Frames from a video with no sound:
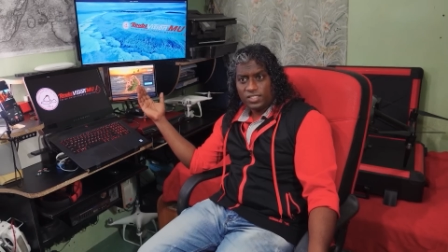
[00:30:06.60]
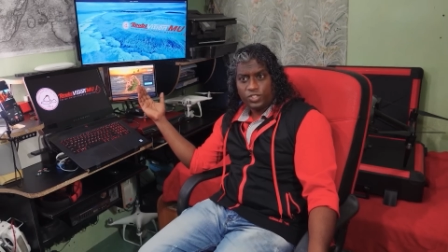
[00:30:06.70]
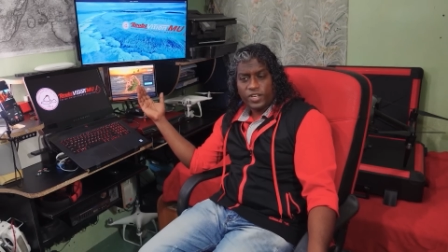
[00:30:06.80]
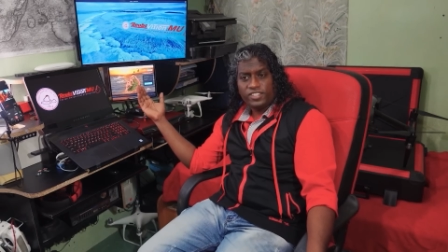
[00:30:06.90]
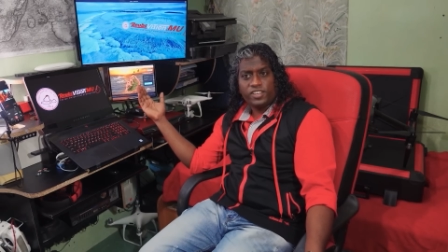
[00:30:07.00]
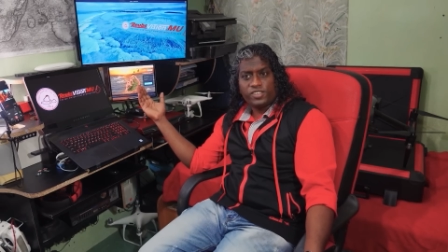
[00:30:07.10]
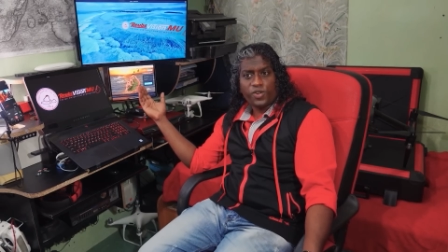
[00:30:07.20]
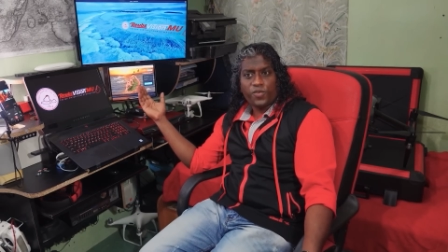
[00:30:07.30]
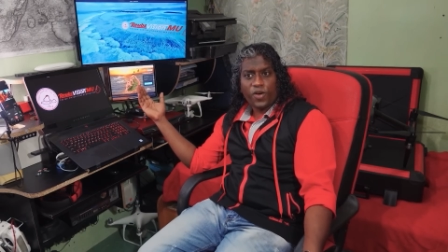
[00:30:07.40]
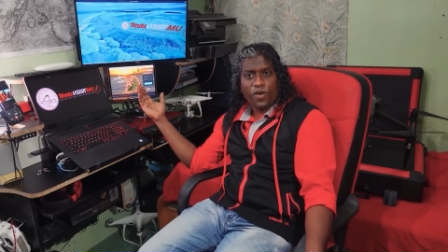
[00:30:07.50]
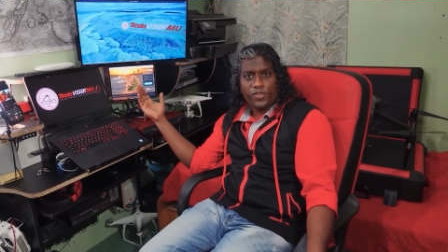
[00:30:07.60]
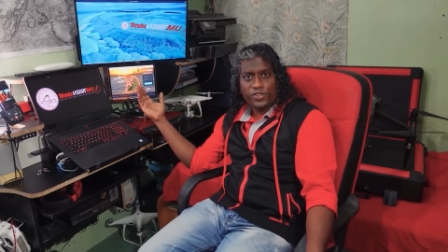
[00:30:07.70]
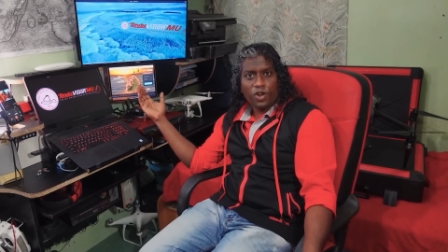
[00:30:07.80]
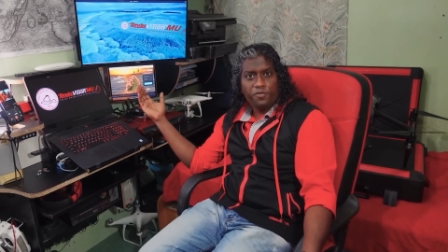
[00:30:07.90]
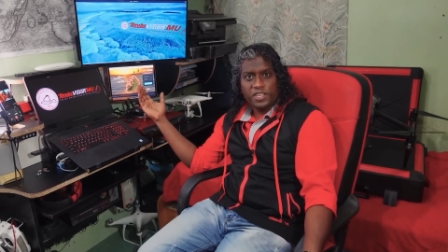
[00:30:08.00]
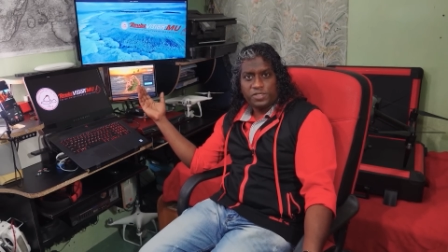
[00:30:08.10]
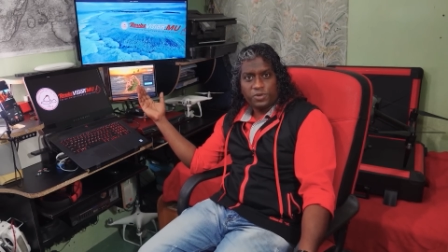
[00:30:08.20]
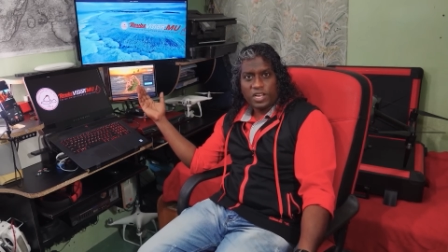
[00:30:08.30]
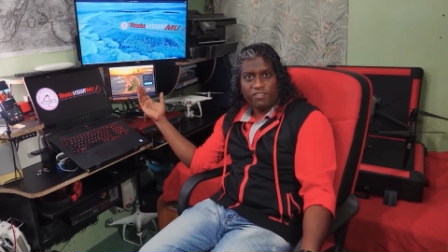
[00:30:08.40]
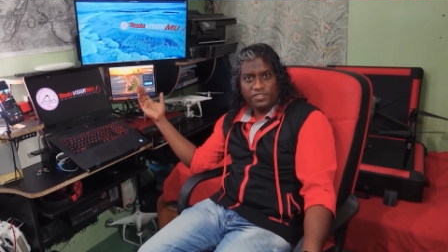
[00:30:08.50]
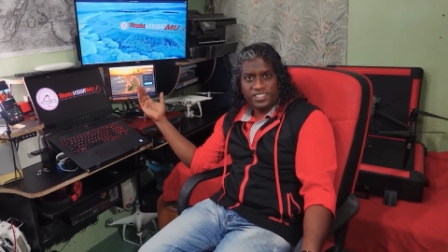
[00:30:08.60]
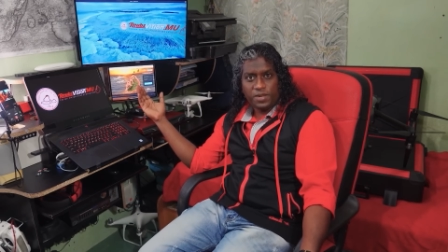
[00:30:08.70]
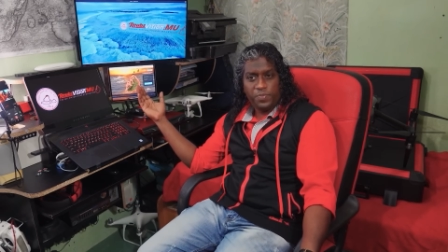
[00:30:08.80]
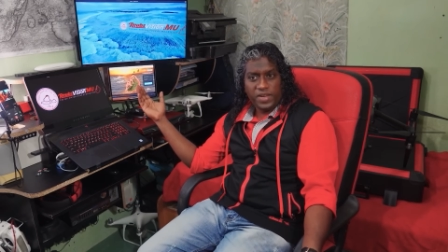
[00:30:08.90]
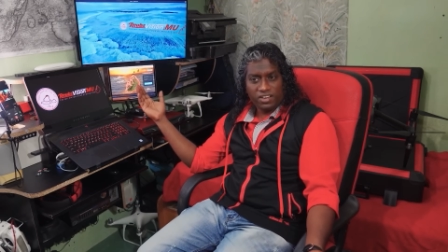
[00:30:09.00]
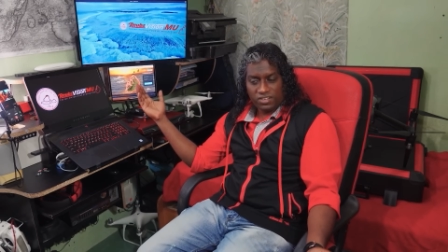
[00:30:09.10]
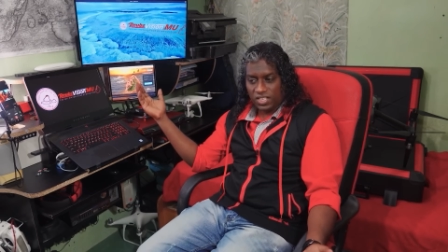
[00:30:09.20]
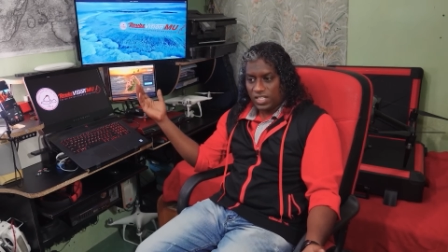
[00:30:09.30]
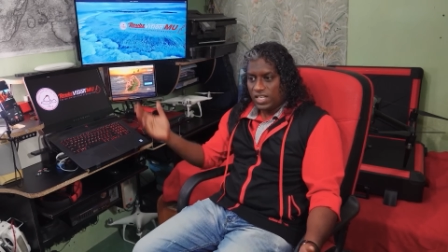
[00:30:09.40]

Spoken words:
traces of the dolphins would have disappeared.